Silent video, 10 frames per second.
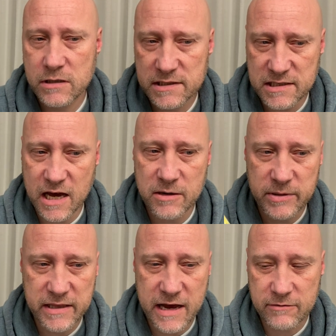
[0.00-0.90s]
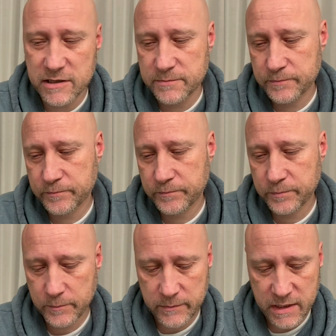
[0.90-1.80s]
It's got to be that one.
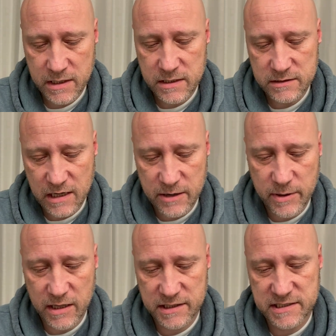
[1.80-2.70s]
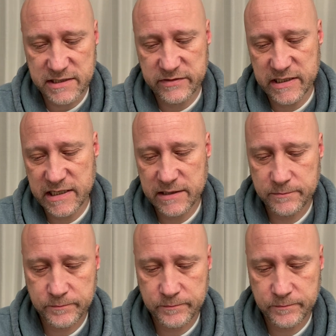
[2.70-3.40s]
Diabolic DVD.